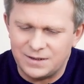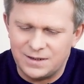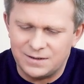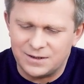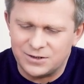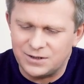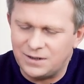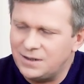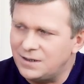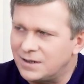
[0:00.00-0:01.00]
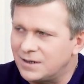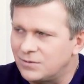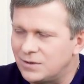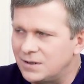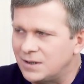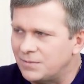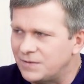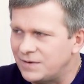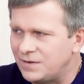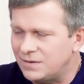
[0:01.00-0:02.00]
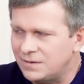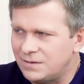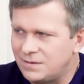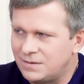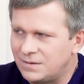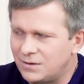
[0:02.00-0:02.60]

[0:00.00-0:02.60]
where there are lines which were drawn for us.